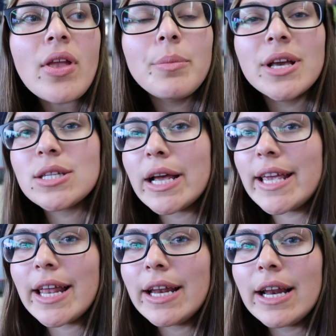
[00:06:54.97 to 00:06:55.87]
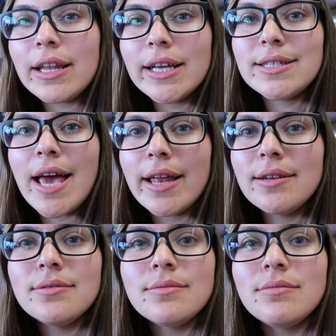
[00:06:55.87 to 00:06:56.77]
because I get in at like
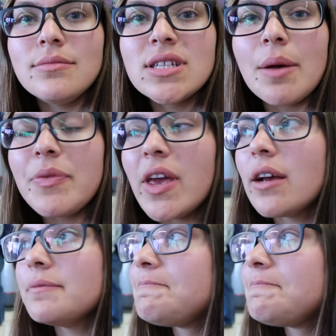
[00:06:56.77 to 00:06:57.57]
ten something,